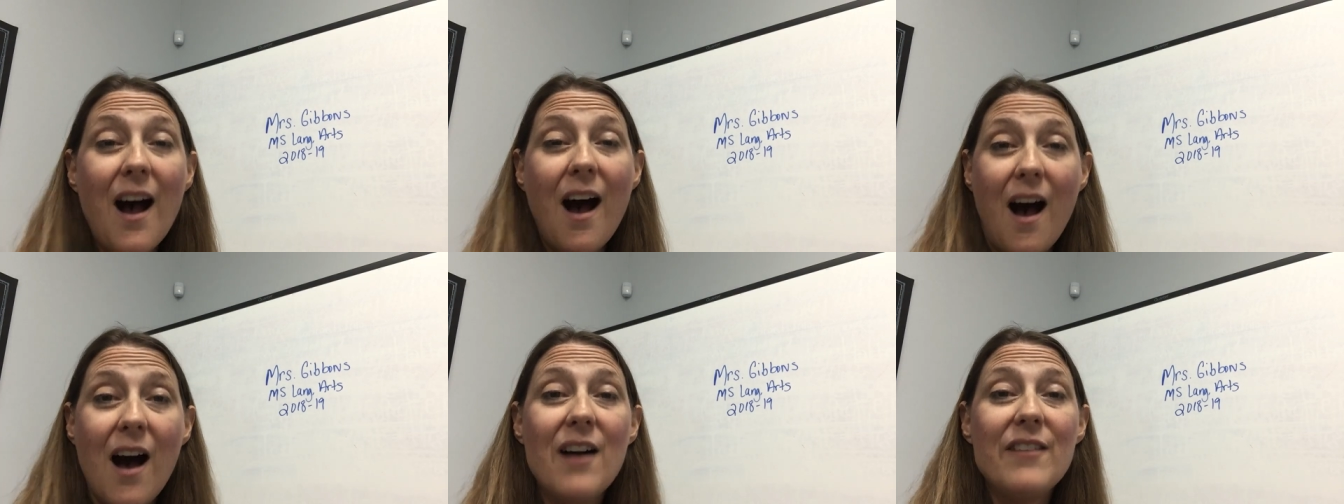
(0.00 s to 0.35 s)

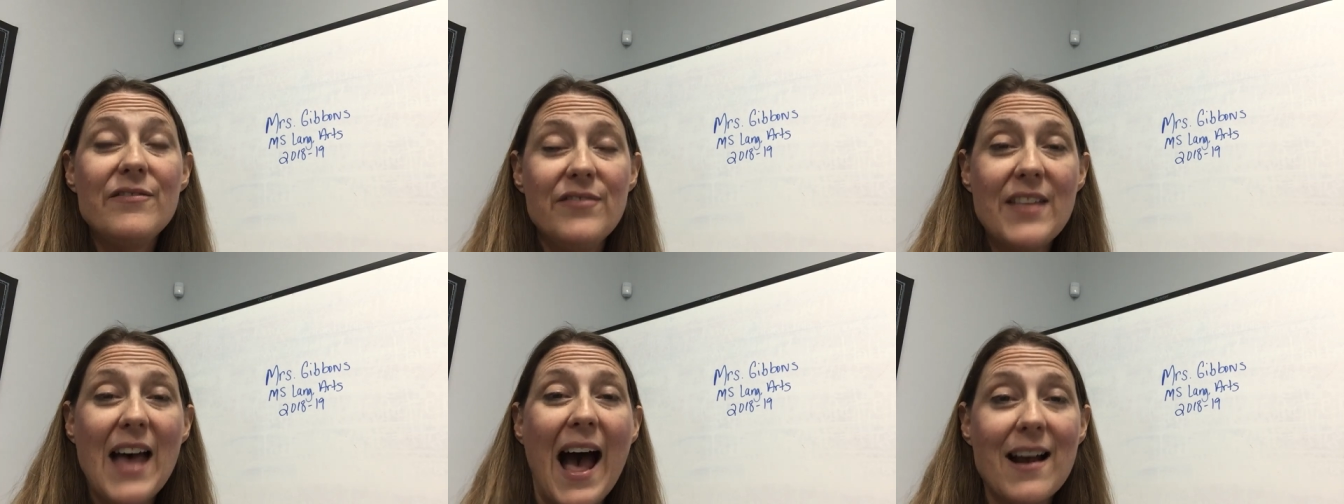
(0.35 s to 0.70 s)

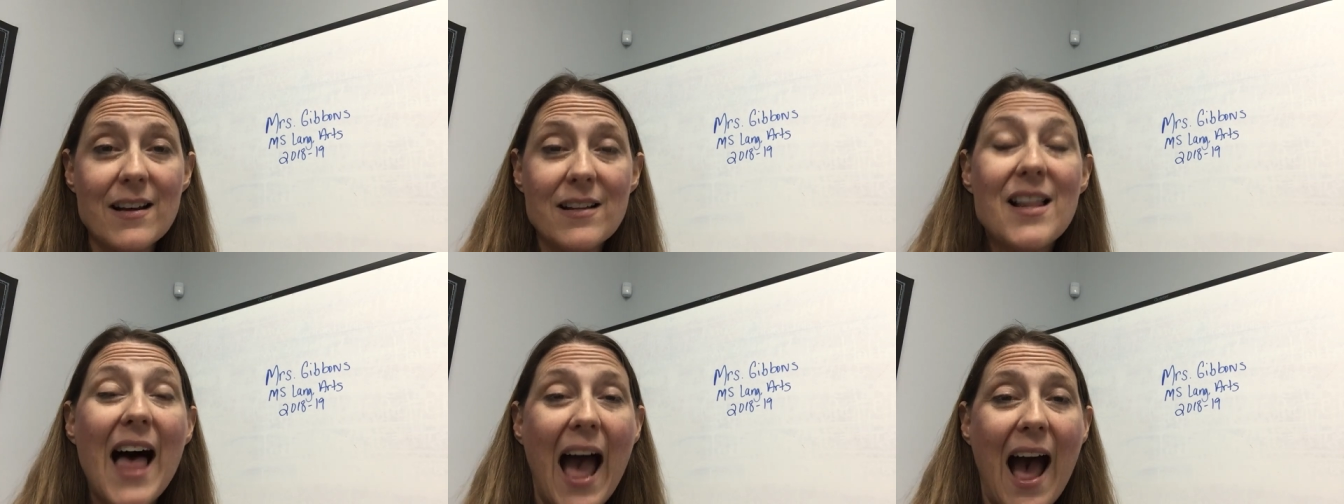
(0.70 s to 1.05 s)
of
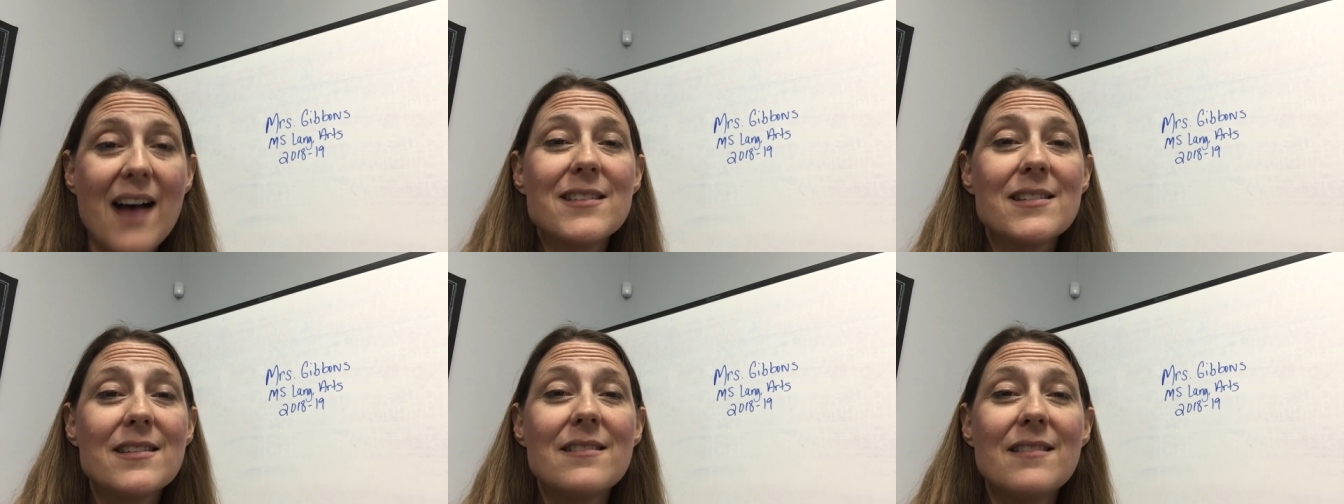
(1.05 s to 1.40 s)
that
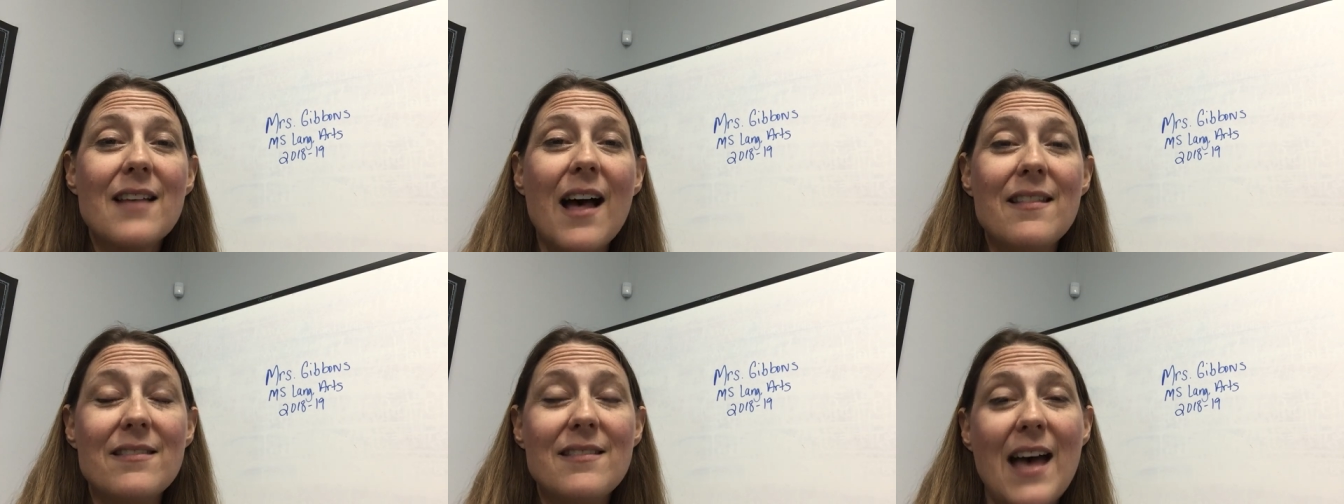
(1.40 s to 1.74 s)
class
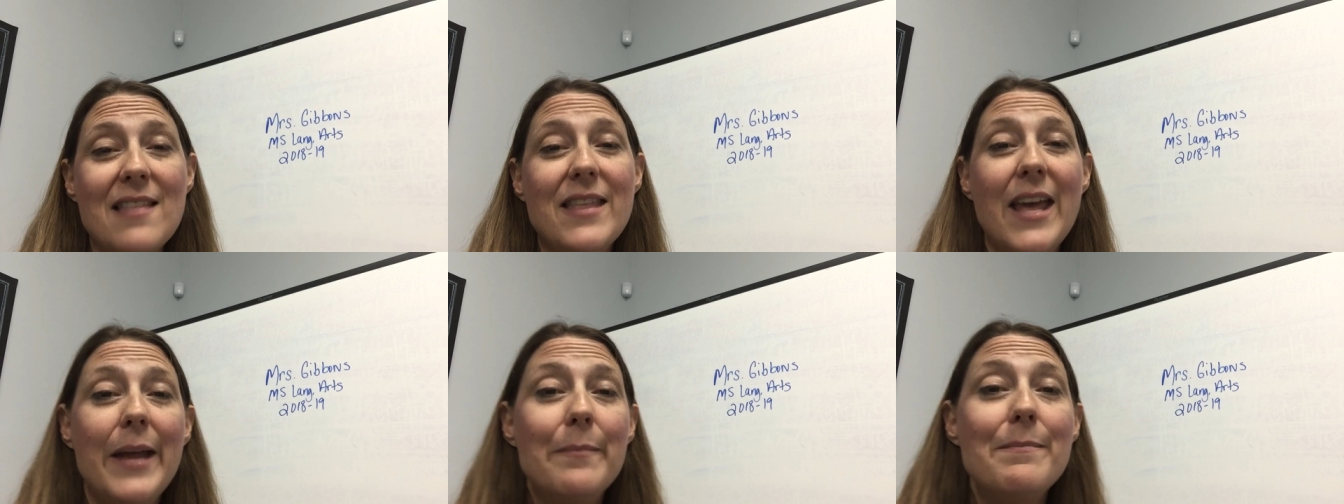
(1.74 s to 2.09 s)

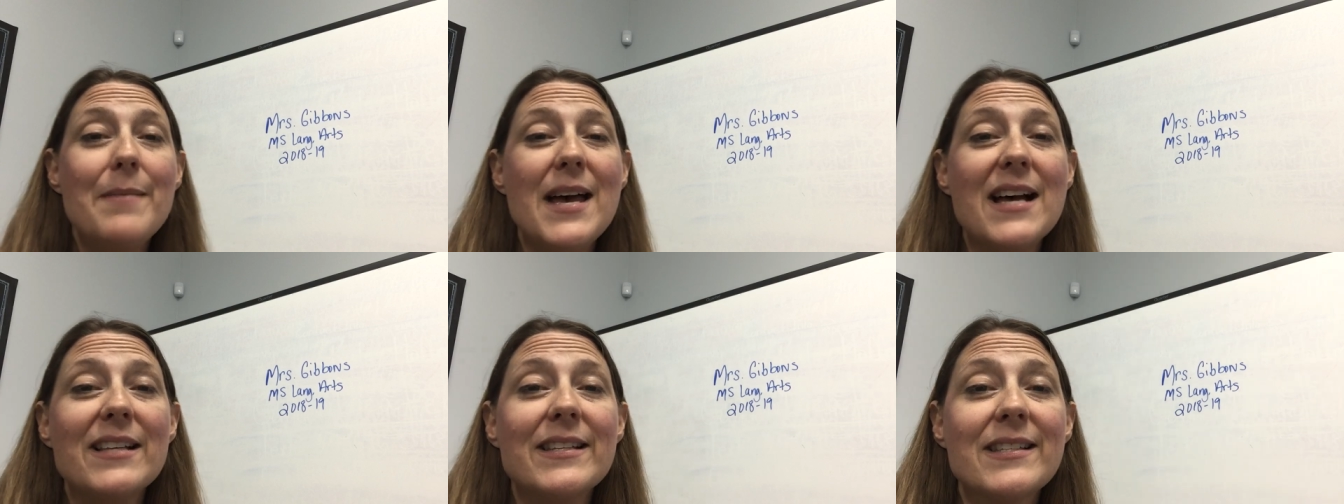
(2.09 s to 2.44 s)
that they
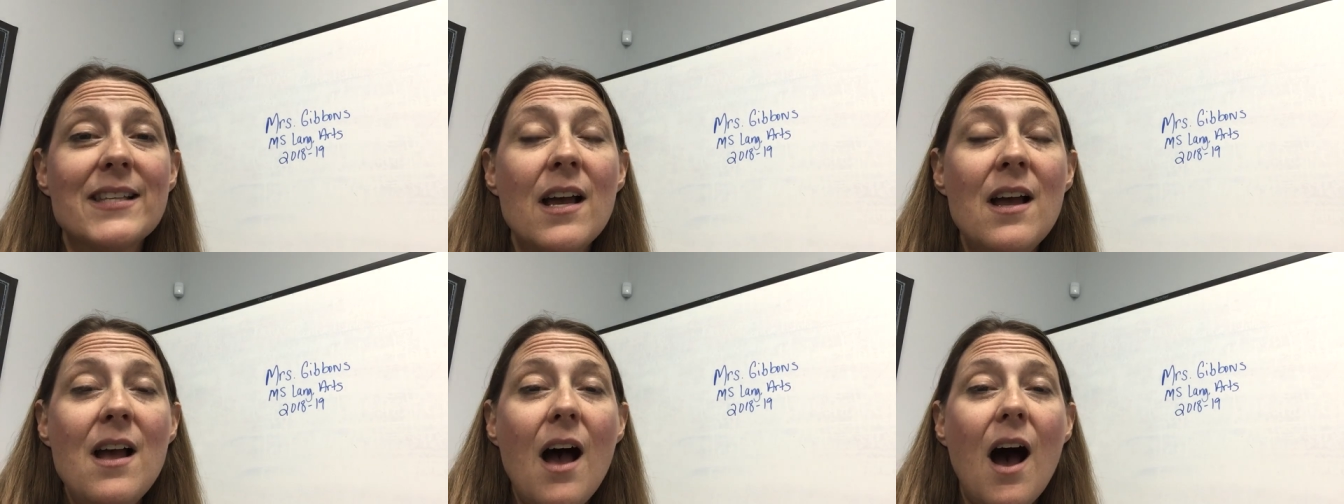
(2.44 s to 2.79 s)

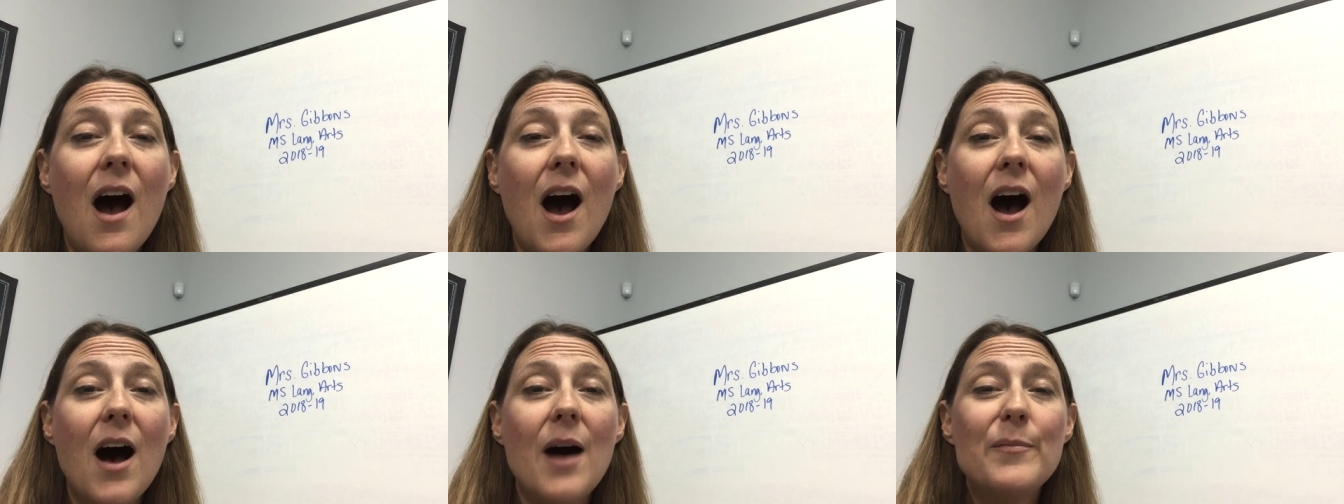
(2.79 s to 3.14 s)
miss
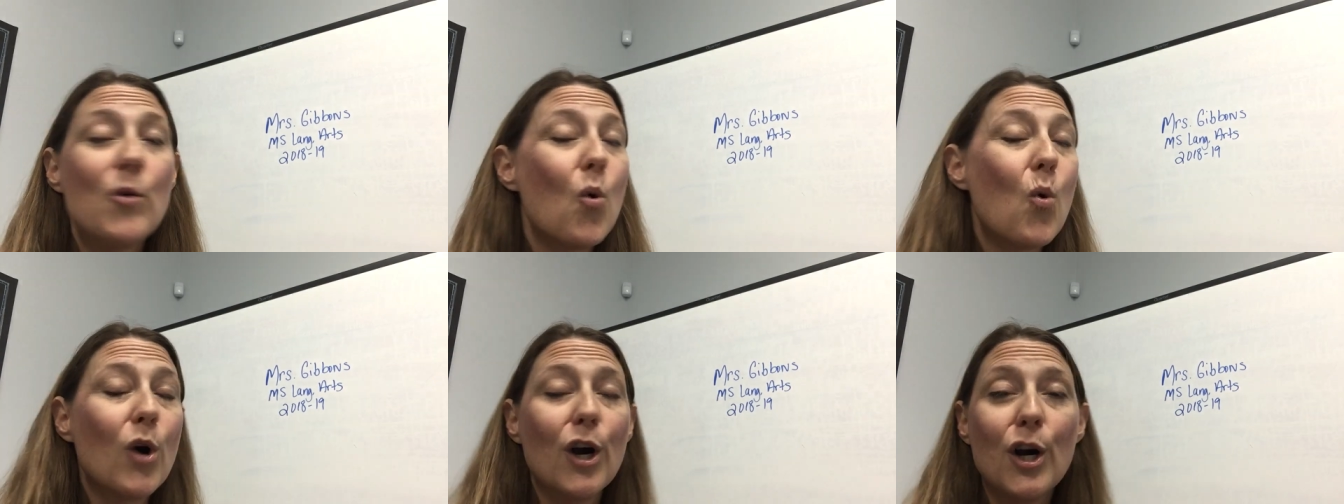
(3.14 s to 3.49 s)

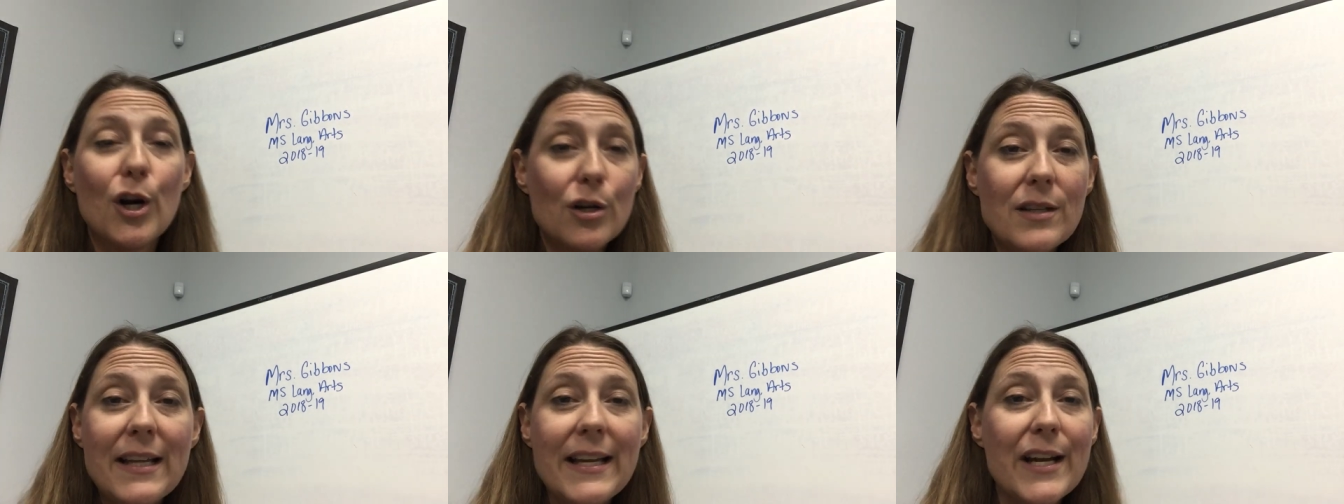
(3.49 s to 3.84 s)
or
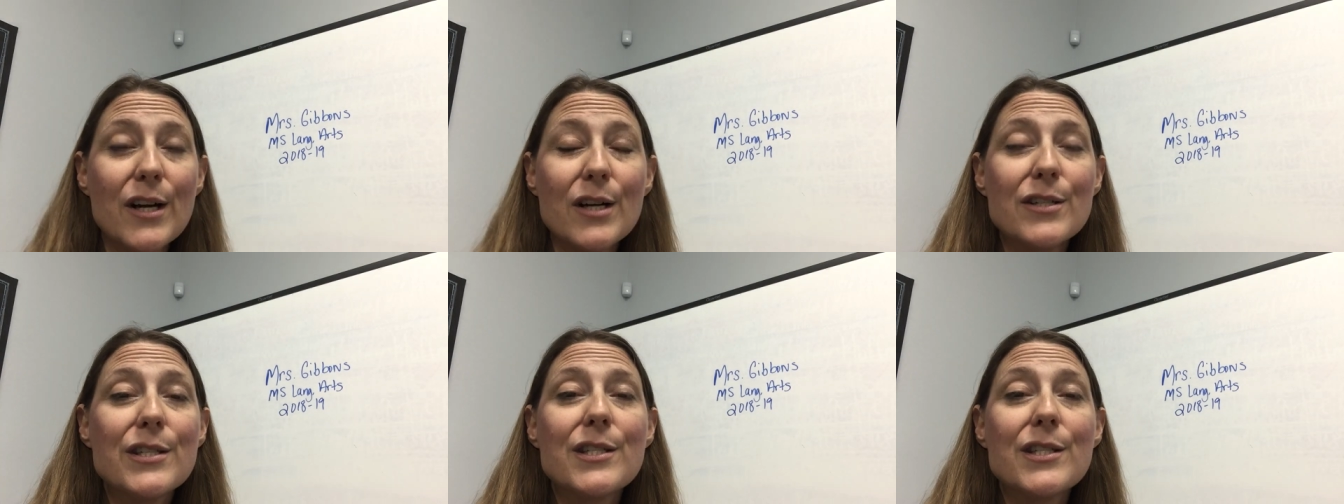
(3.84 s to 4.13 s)
earlier.